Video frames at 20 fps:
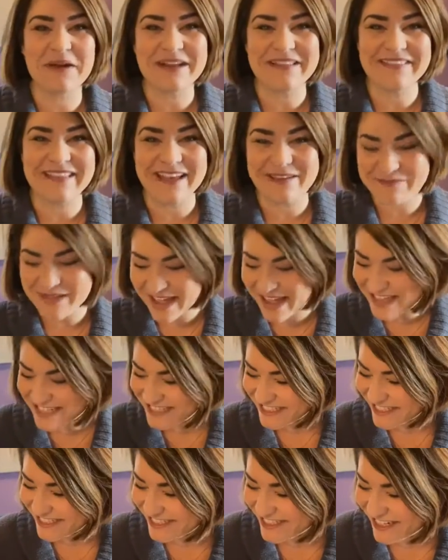read that
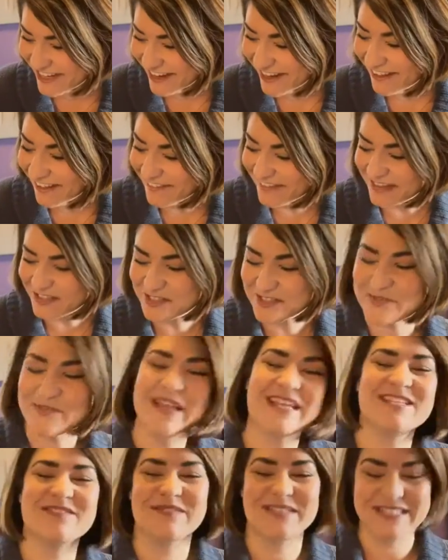passage. That just
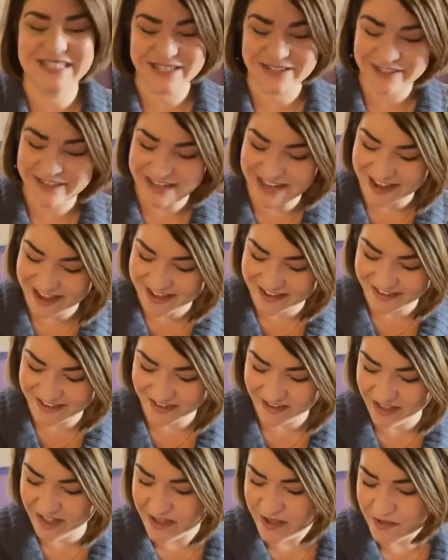makes me teary eyed.
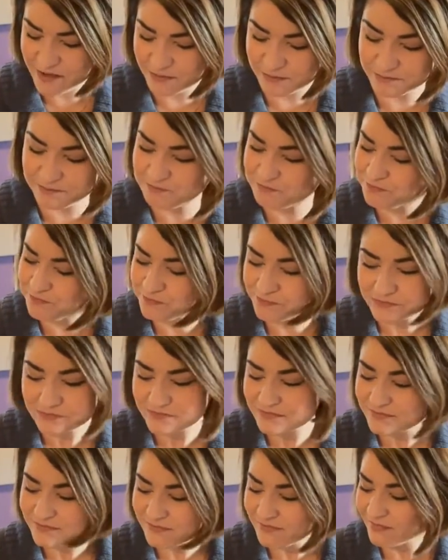Um,
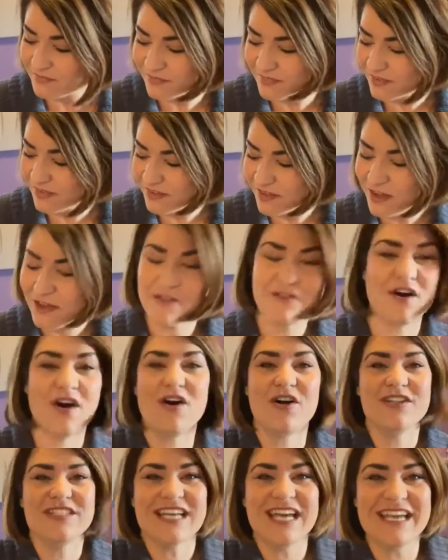of
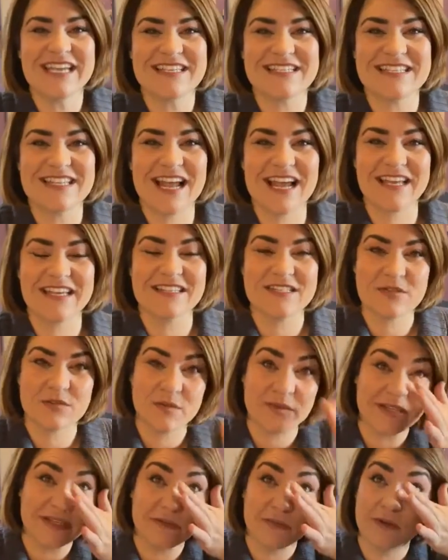all days that I get to
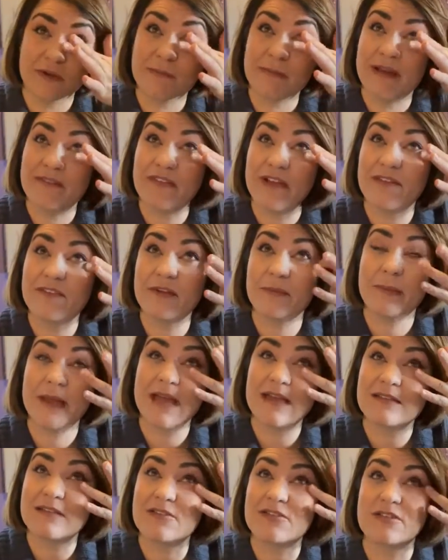read one of my favorite
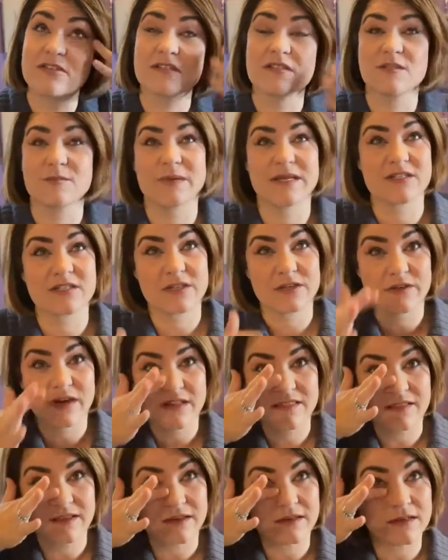passages, especially
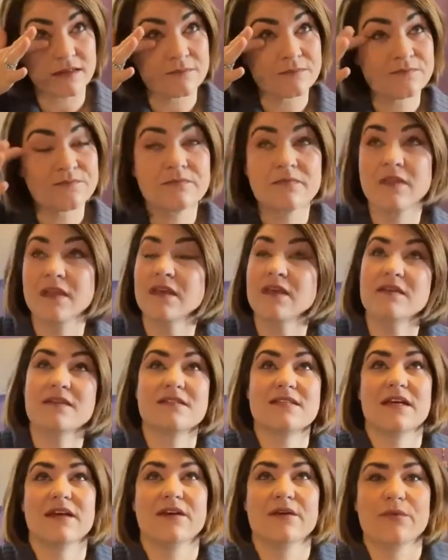right there.
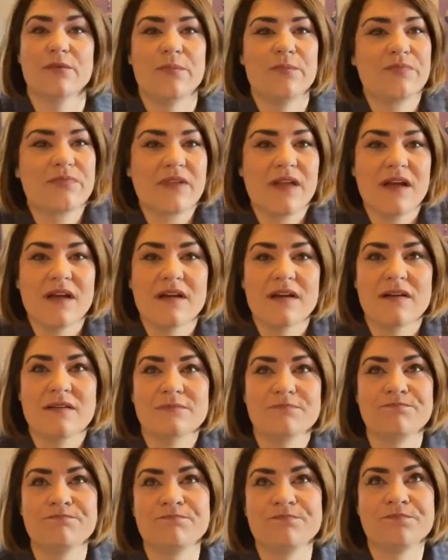So,
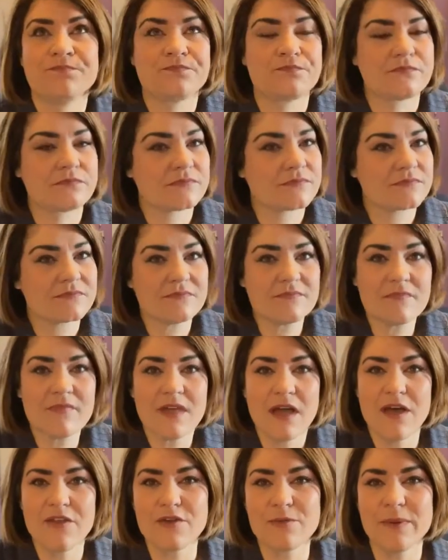um,
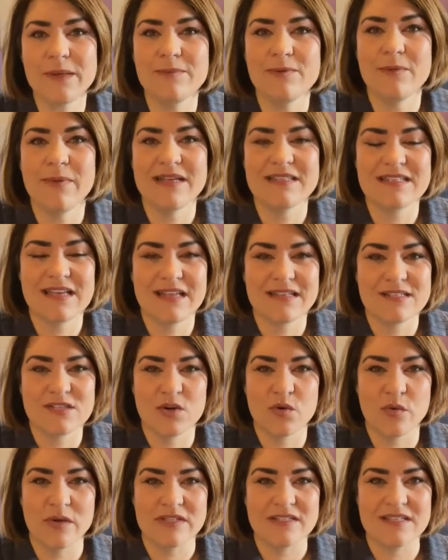other people may say that's a
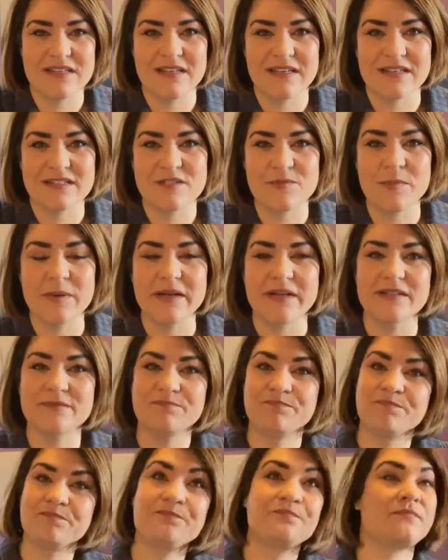coincidence,
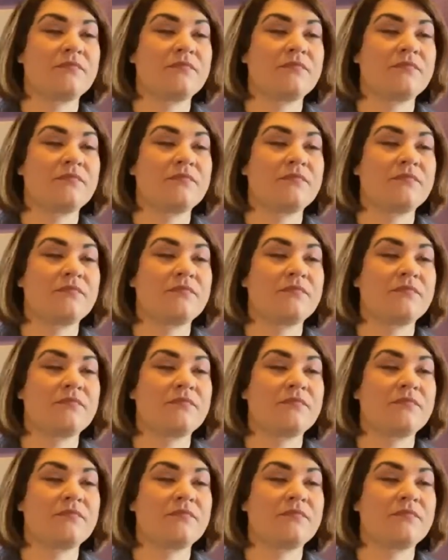but